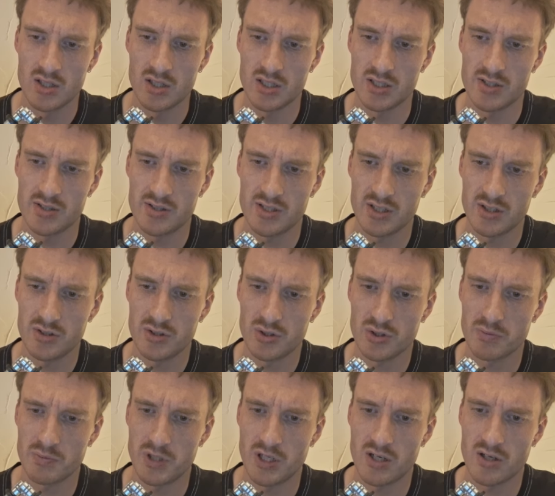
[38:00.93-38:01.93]
It still
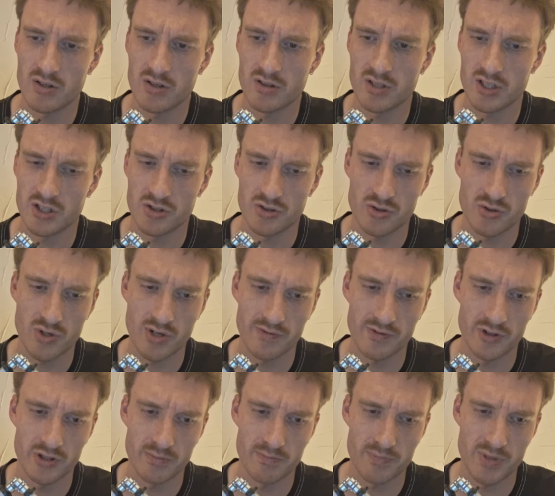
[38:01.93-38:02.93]
took me longer to
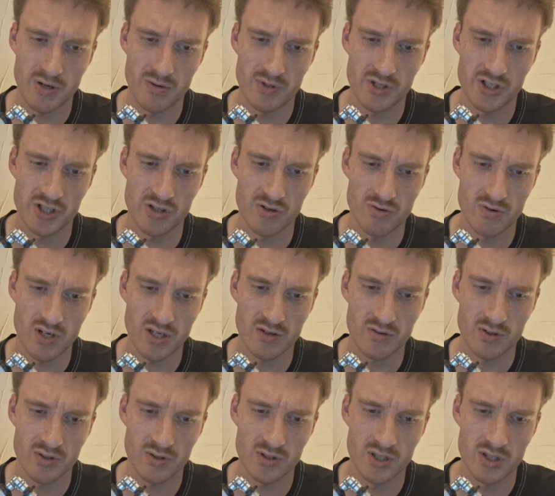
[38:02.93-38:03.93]
travel the Parisian ring
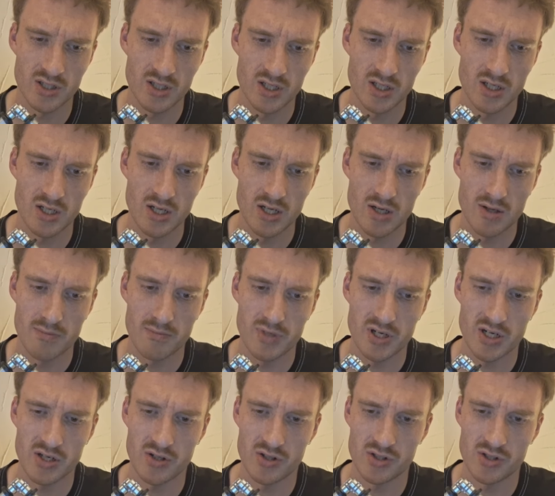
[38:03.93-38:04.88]
road, but I